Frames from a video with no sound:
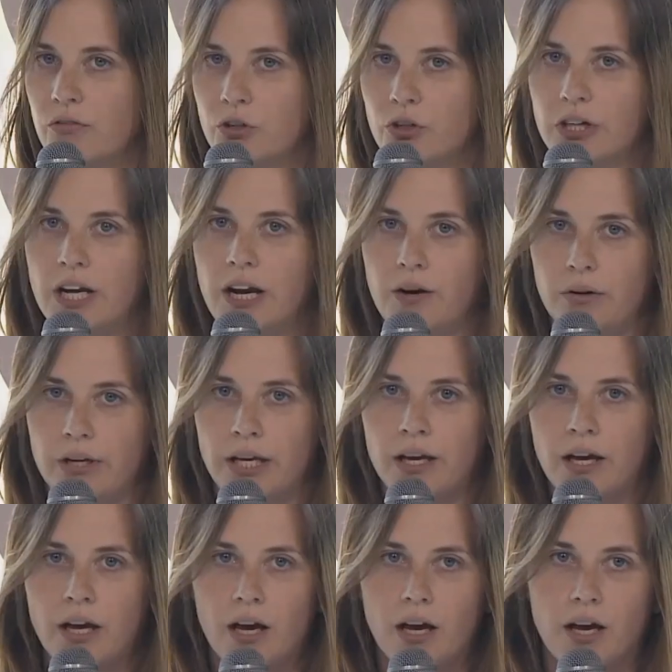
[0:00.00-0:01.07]
our carry
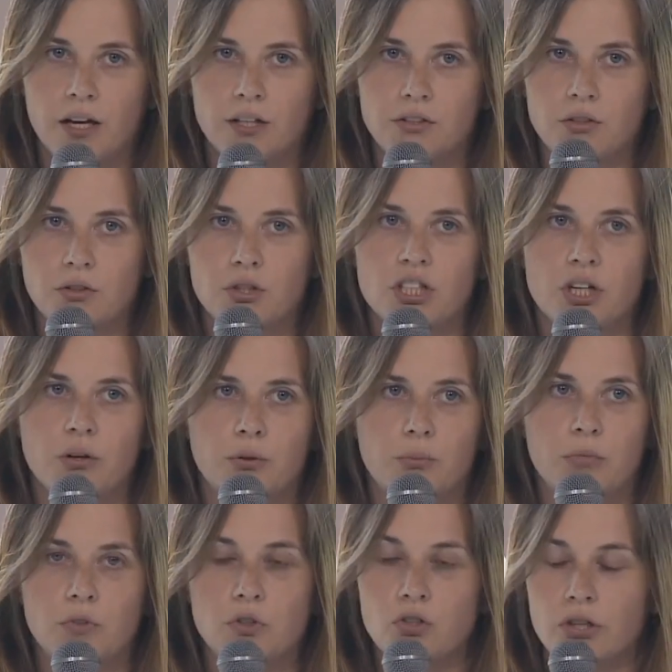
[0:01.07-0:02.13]
to
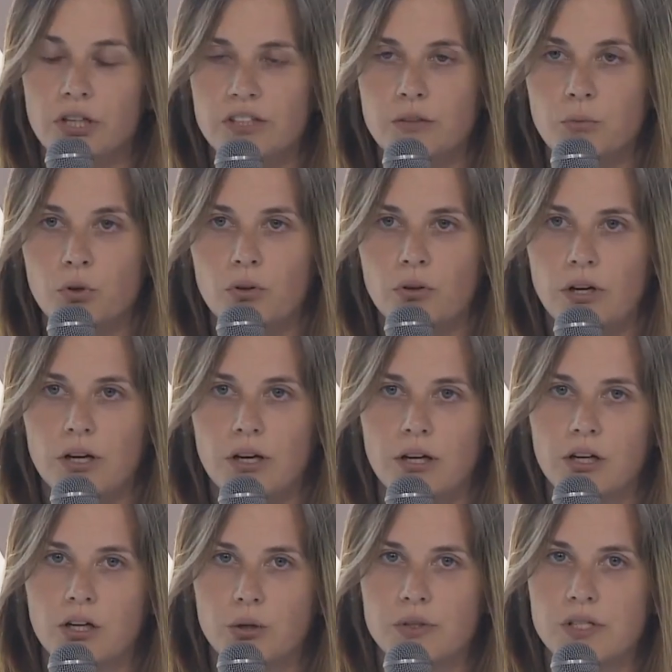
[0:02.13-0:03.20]
charitable
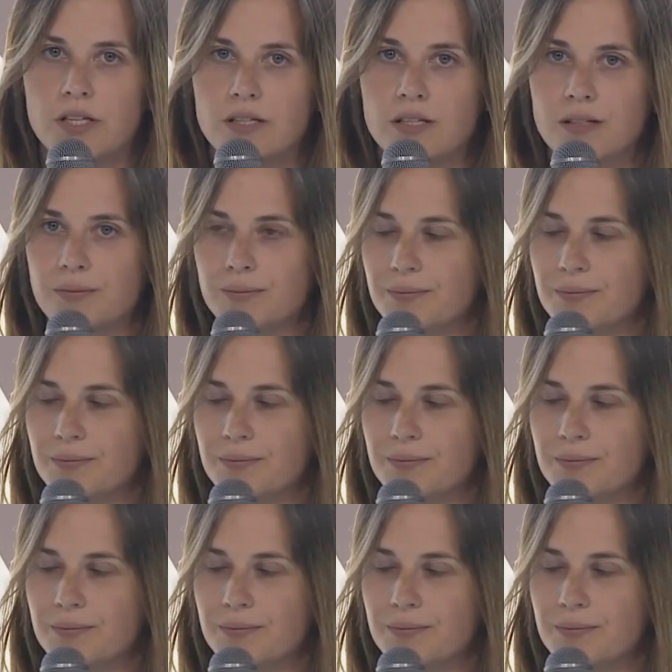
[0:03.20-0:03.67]
causes.